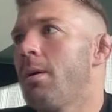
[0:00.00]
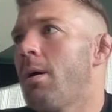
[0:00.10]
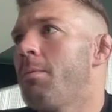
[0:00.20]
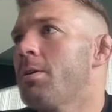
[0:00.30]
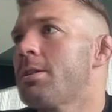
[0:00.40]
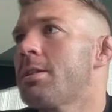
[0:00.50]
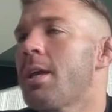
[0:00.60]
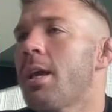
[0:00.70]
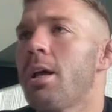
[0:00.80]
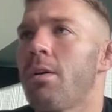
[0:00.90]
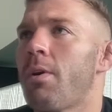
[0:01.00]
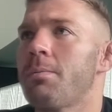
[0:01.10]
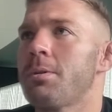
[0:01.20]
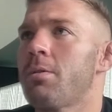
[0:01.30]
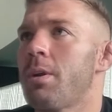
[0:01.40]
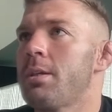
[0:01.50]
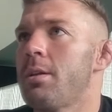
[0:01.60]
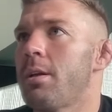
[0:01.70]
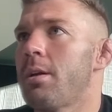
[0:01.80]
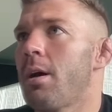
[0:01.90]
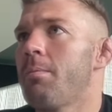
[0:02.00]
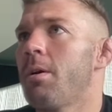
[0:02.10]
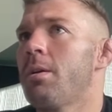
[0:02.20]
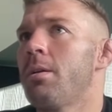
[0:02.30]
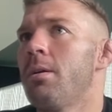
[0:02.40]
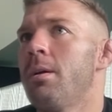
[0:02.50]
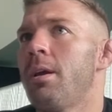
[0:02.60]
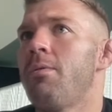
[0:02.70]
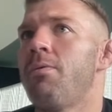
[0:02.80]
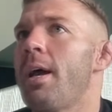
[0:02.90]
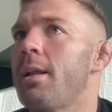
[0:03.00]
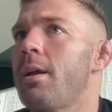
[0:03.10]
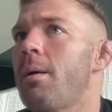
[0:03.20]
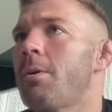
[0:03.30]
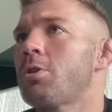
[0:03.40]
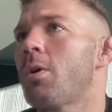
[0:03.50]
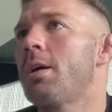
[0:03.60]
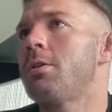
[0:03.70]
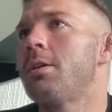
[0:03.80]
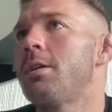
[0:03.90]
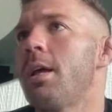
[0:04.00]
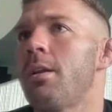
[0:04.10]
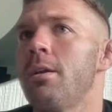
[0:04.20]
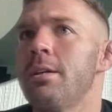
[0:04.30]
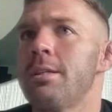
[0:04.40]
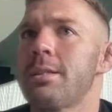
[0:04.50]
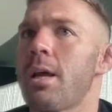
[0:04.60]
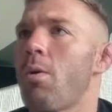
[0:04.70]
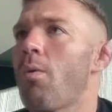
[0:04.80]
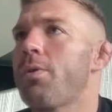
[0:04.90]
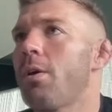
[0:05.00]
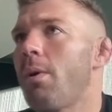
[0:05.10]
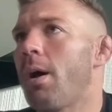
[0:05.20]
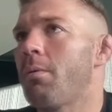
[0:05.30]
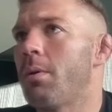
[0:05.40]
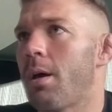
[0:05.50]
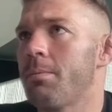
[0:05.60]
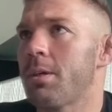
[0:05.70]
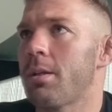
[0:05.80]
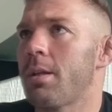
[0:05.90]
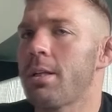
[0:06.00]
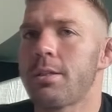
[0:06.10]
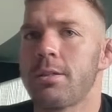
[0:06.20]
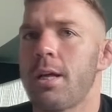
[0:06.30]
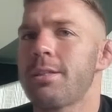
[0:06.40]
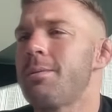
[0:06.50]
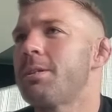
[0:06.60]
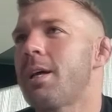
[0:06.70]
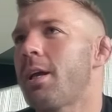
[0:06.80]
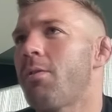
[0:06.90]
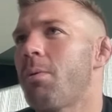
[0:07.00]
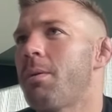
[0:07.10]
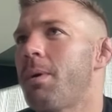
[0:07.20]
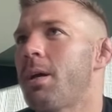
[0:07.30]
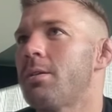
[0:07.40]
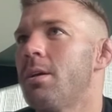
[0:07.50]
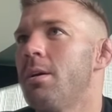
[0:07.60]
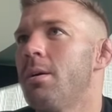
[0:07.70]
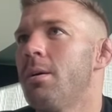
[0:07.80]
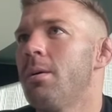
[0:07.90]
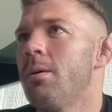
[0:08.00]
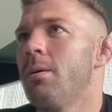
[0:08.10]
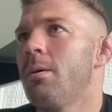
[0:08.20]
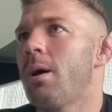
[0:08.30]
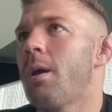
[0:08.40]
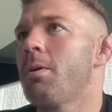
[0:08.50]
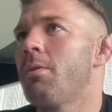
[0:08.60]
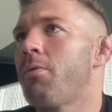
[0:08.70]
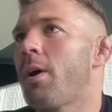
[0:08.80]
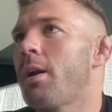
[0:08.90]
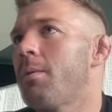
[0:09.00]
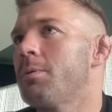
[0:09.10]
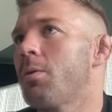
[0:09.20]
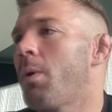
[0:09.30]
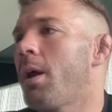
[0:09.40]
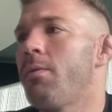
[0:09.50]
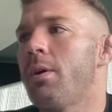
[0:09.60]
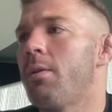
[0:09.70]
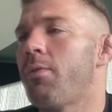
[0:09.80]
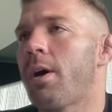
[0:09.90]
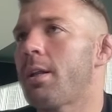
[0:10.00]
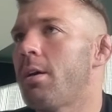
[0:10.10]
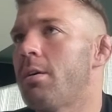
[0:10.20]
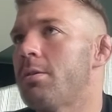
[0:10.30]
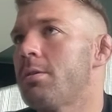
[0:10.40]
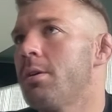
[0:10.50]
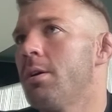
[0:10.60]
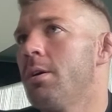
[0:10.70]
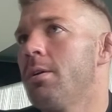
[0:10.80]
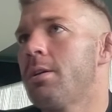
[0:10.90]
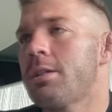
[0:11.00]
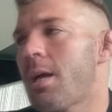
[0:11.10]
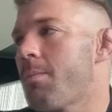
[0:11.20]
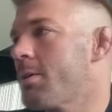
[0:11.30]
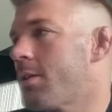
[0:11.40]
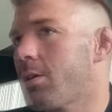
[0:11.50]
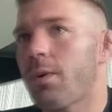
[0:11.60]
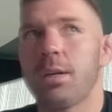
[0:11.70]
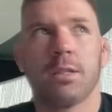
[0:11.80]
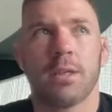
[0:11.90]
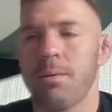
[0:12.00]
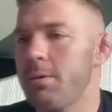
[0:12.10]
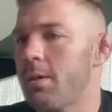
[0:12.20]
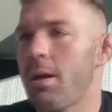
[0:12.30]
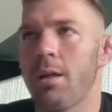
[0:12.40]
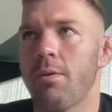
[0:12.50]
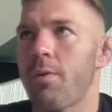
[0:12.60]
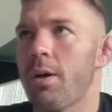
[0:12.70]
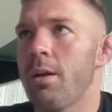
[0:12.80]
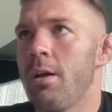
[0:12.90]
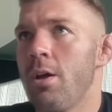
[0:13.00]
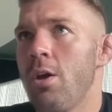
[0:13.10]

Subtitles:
I'm not scared of Khamzat wrestling. I'm not evading. I'm not trying to stay off the ground with Khamzat. That's the mistake everybody makes. I'm going to fight Khamzat wherever the fight goes. The same as this fight, the same as any other fight.